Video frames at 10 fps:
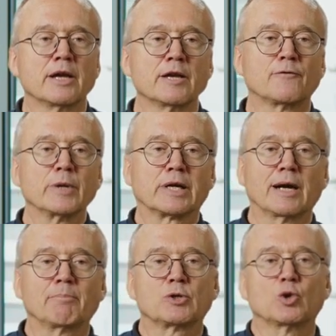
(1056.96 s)
If we
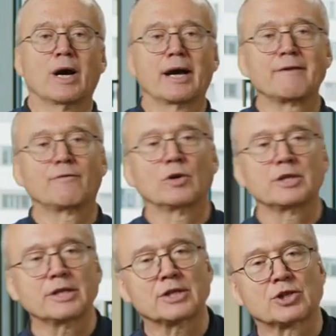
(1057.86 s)
come to high
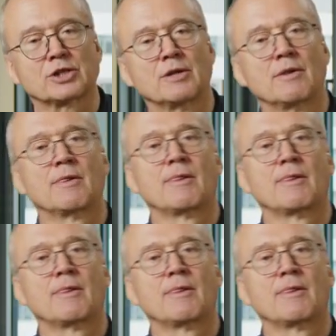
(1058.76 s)
voltage,